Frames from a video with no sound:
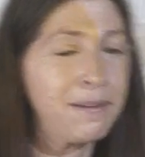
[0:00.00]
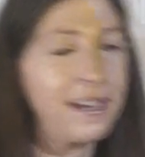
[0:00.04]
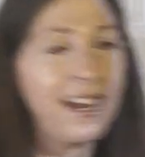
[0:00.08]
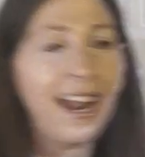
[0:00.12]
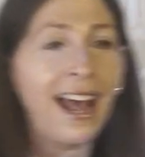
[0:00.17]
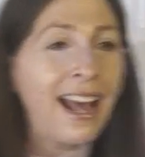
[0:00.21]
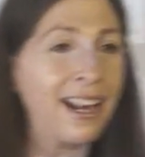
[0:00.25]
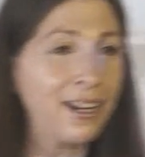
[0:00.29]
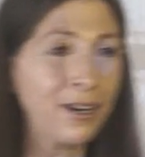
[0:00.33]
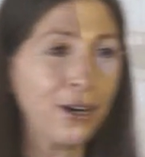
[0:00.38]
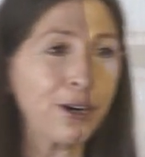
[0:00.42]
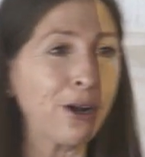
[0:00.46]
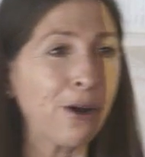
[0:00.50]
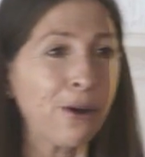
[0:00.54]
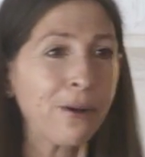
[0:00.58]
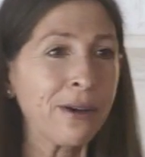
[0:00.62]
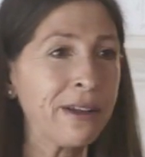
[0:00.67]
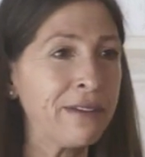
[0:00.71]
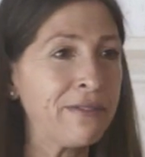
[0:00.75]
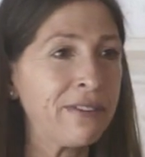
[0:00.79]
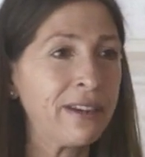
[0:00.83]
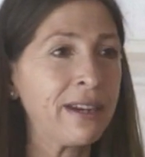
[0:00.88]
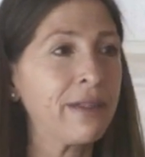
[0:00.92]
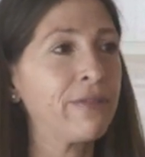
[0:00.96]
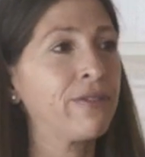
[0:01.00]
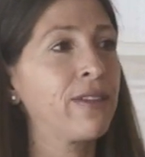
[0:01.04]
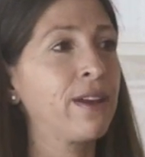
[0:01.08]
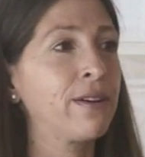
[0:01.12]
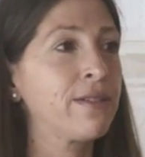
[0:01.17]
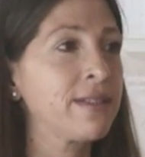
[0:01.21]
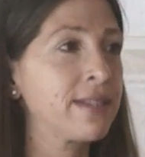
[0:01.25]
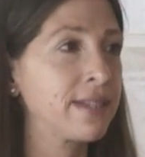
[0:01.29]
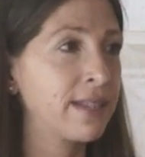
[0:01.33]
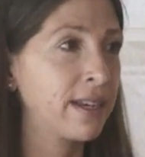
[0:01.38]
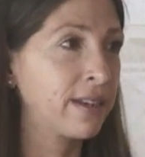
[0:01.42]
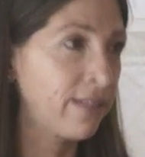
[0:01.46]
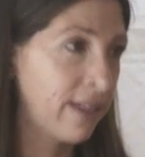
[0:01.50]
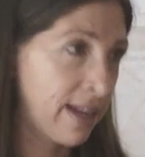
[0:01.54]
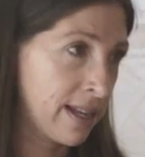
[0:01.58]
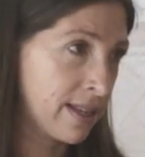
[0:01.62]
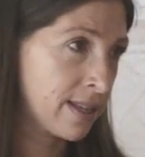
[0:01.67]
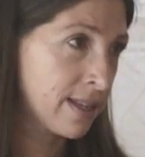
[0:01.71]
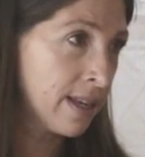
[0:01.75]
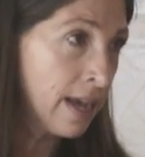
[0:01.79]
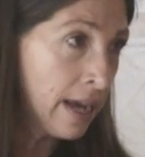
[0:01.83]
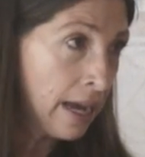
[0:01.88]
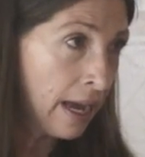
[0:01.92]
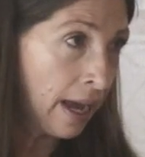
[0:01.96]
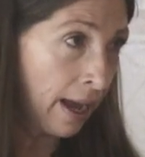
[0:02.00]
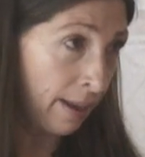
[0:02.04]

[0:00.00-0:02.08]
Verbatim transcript: but I don't know even if there are secrets.